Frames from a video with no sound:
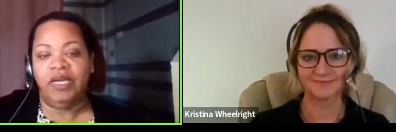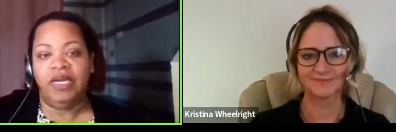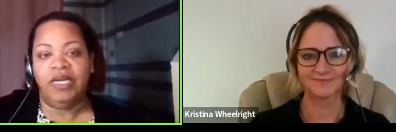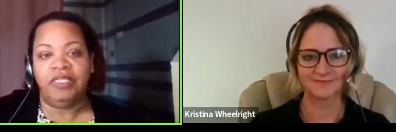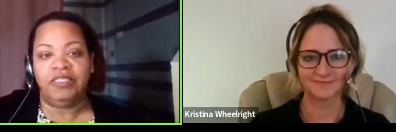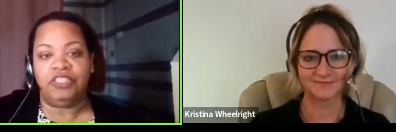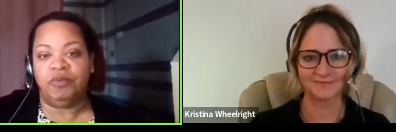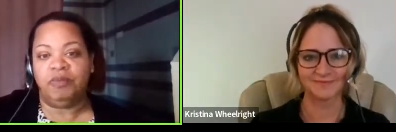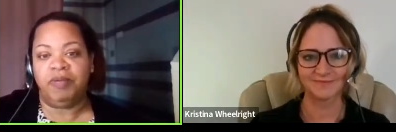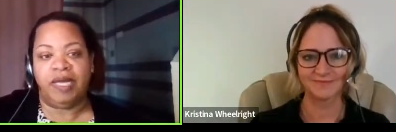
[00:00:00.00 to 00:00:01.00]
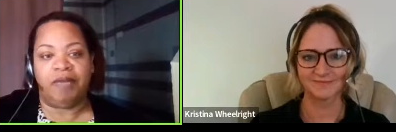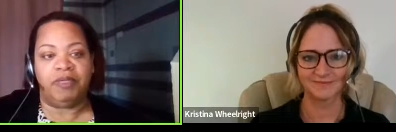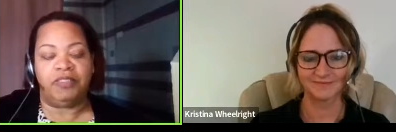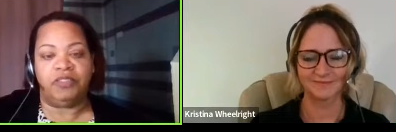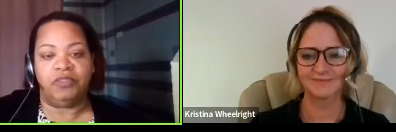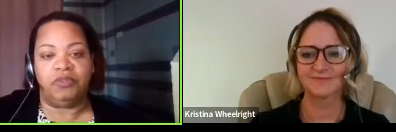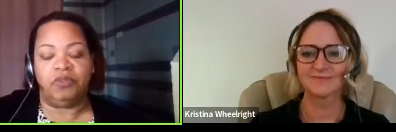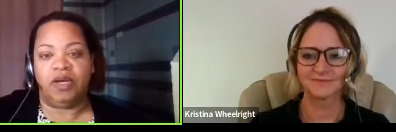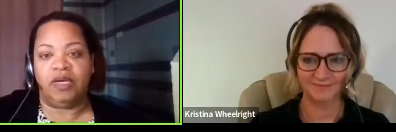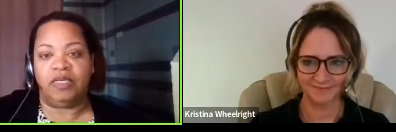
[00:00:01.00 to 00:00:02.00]
Speaker 1: And she would be happy
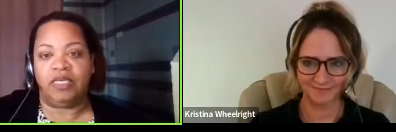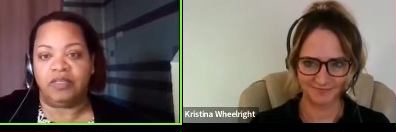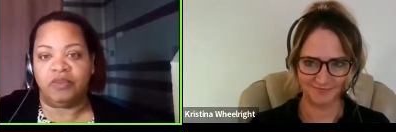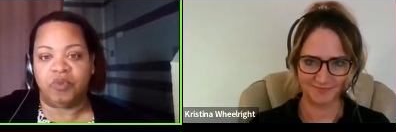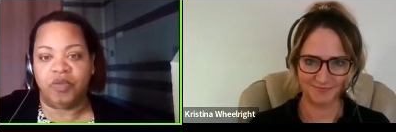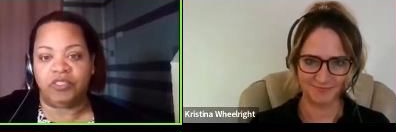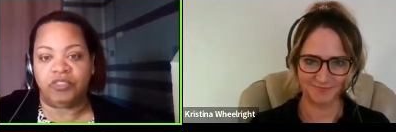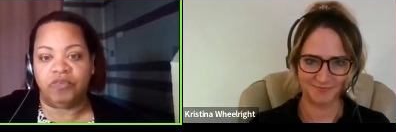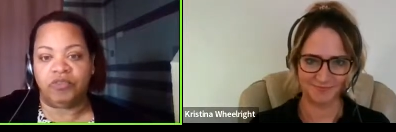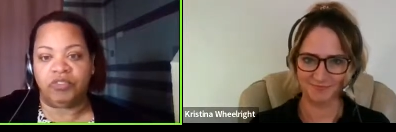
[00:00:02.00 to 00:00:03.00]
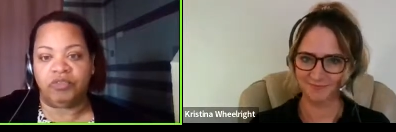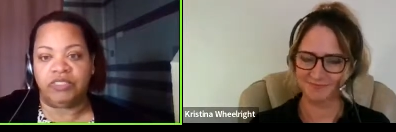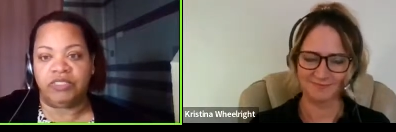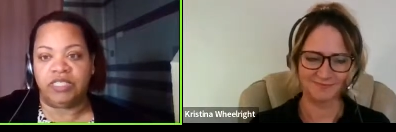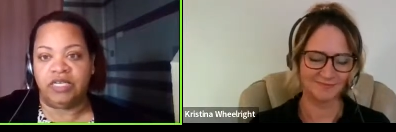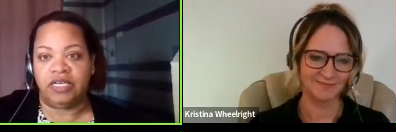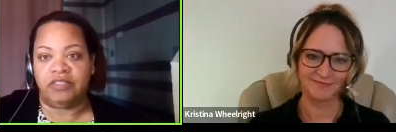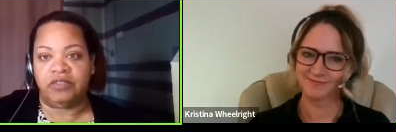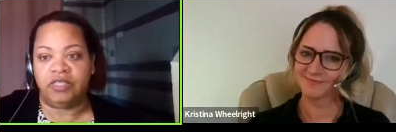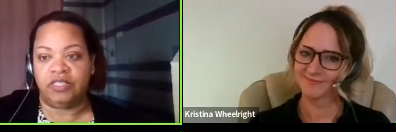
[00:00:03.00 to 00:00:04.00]
to uh, get those questions over to
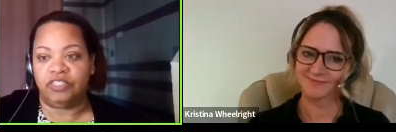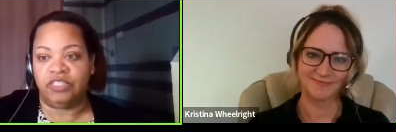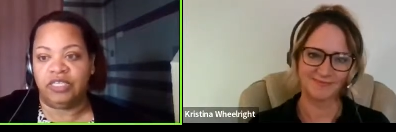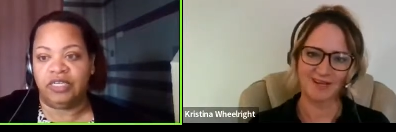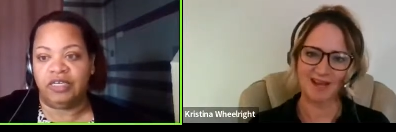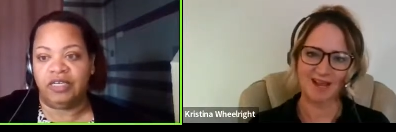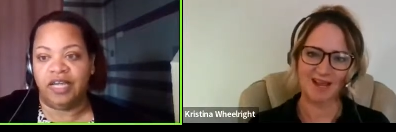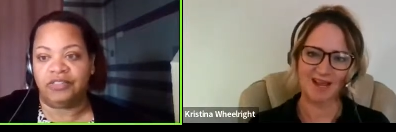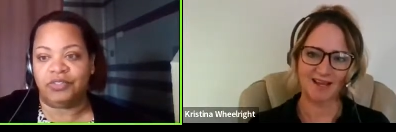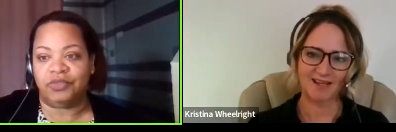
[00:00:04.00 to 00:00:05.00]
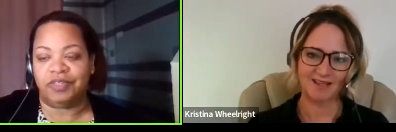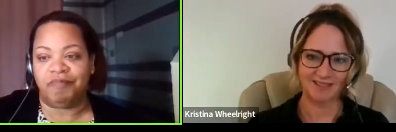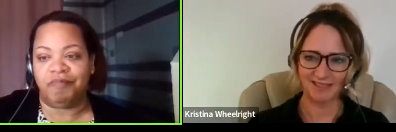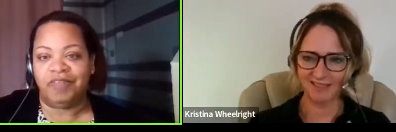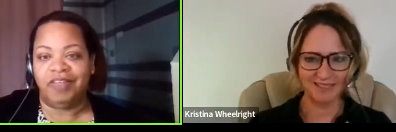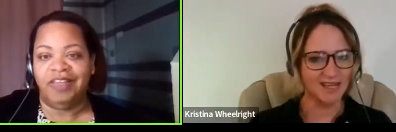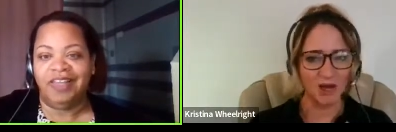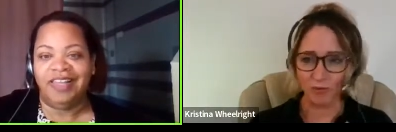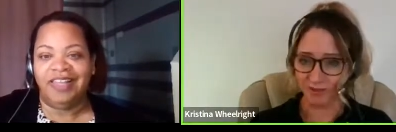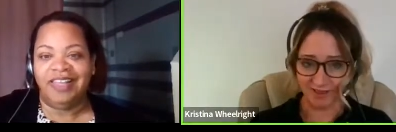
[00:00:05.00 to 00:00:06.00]
Christina so that she can answer them.
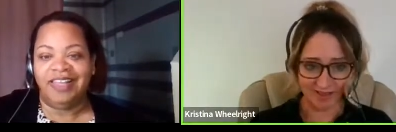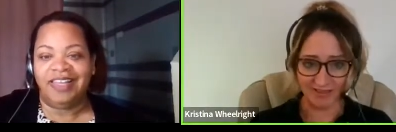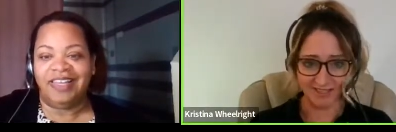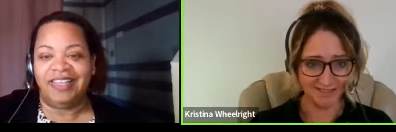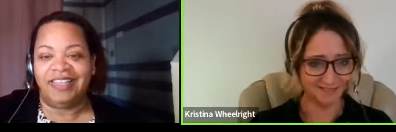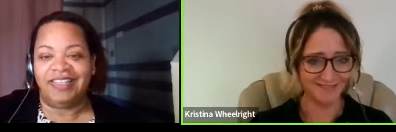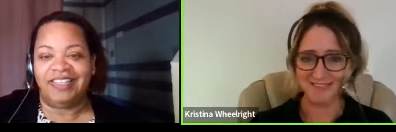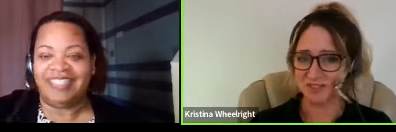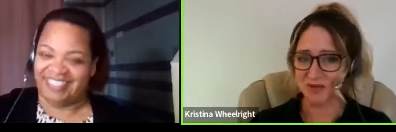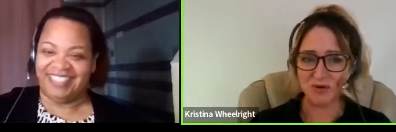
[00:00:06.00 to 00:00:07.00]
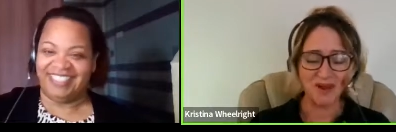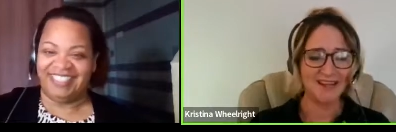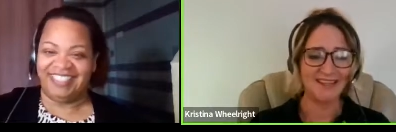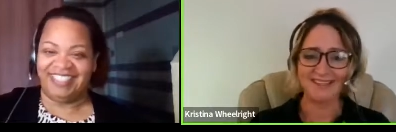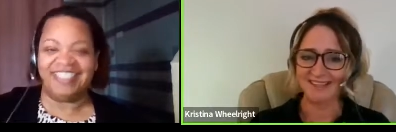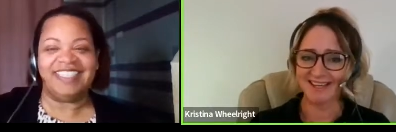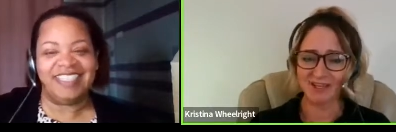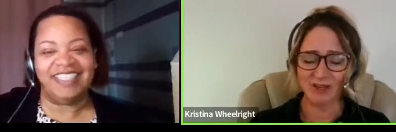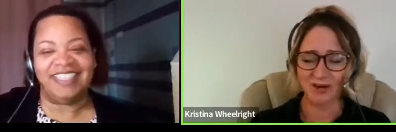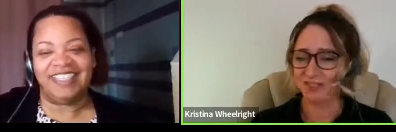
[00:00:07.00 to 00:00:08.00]
Speaker 2: And I would love it. So
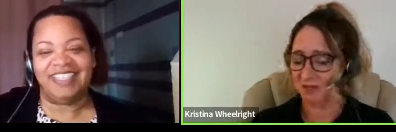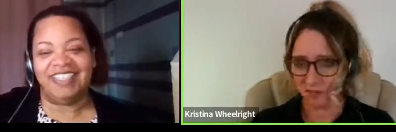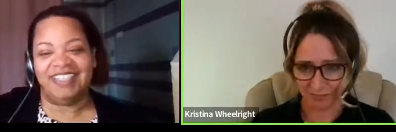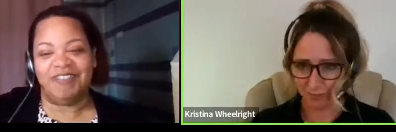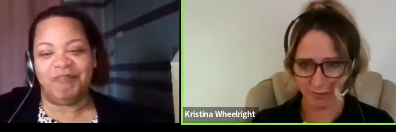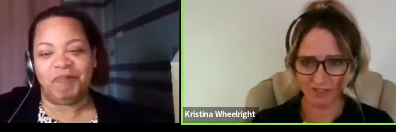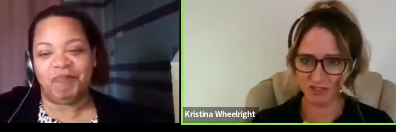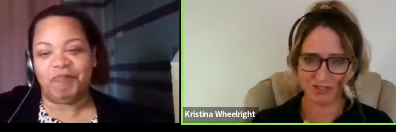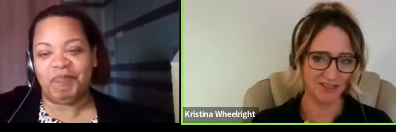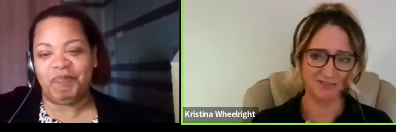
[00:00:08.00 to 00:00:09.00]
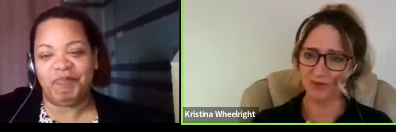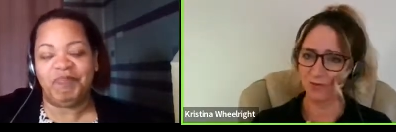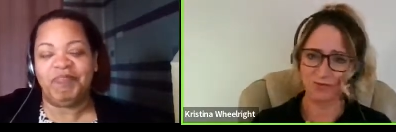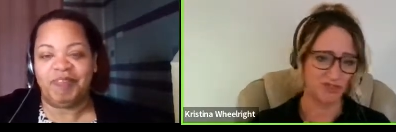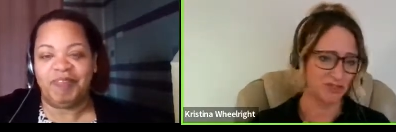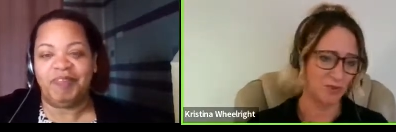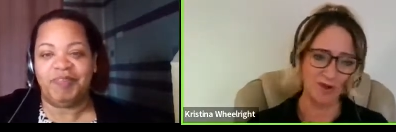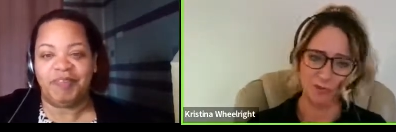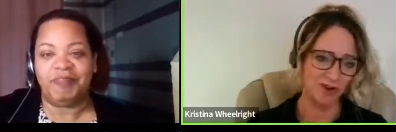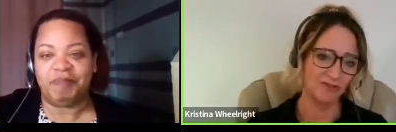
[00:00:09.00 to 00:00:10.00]
anything, there is no dumb question. If you just
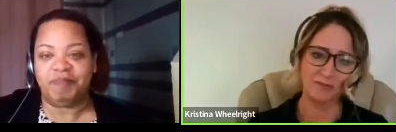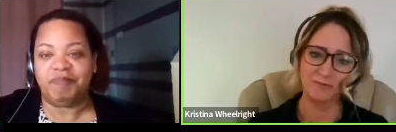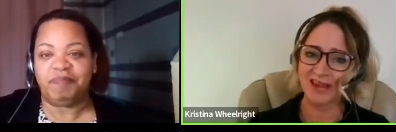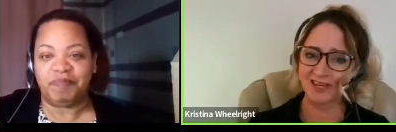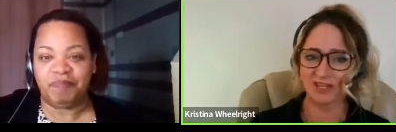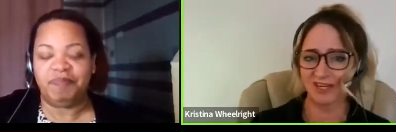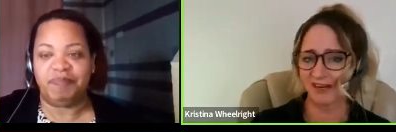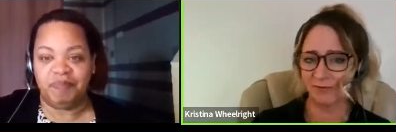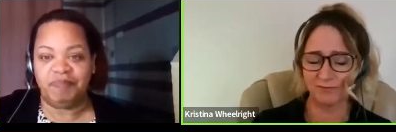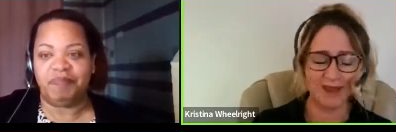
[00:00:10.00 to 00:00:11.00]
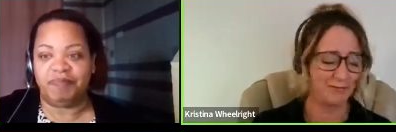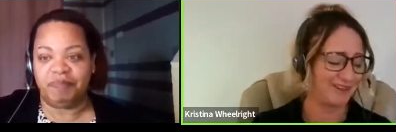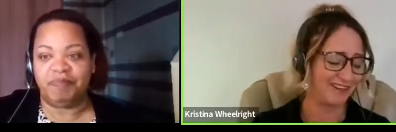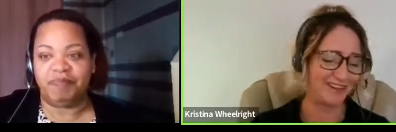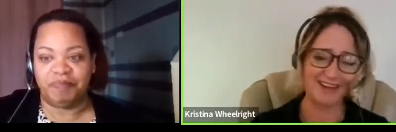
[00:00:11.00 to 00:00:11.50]
want more information, I'm happy to